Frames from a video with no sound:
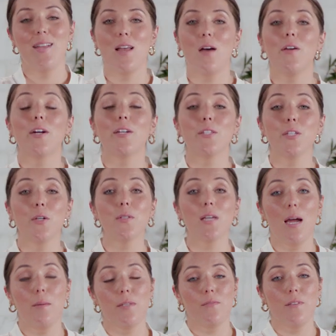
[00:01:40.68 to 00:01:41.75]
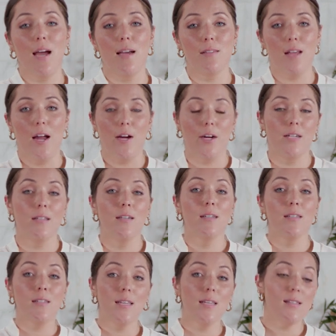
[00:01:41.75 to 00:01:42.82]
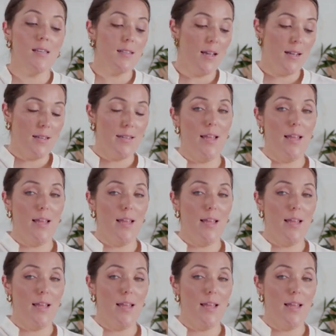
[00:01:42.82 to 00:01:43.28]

Now there are two types of cast iron, seasoned and